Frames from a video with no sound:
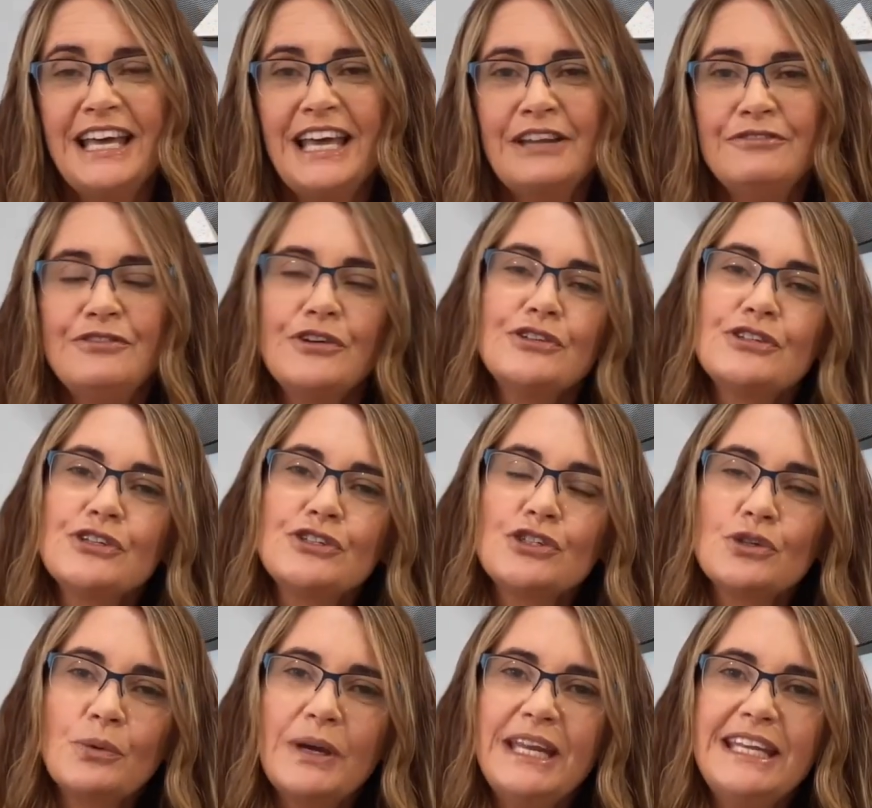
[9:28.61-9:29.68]
in verses
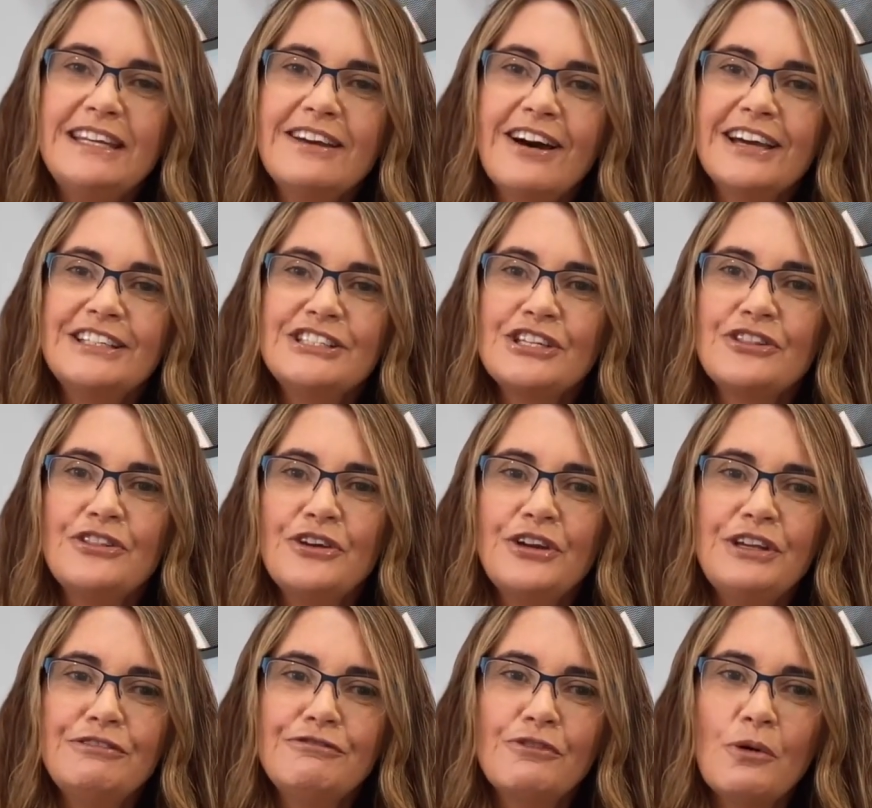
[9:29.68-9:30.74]
29 to
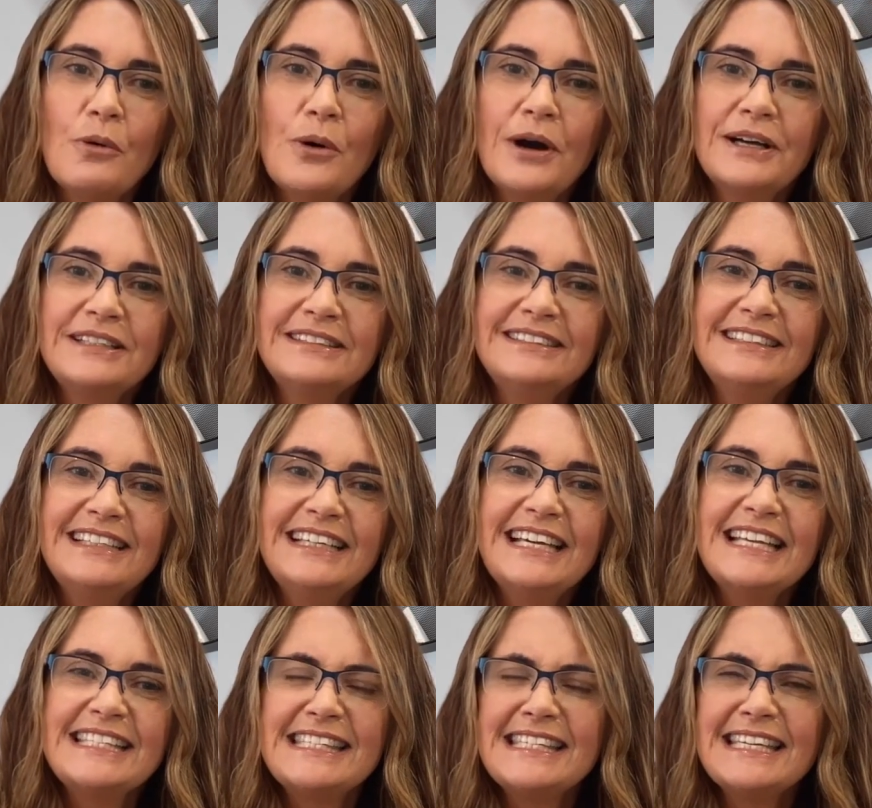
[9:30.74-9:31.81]
34.
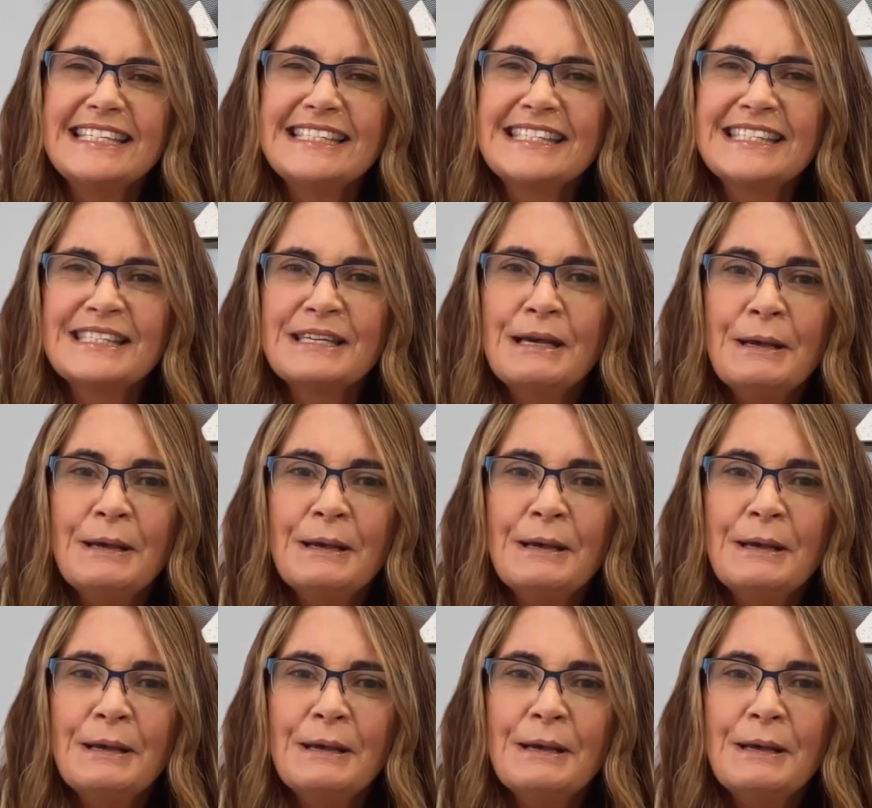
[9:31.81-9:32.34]
It says,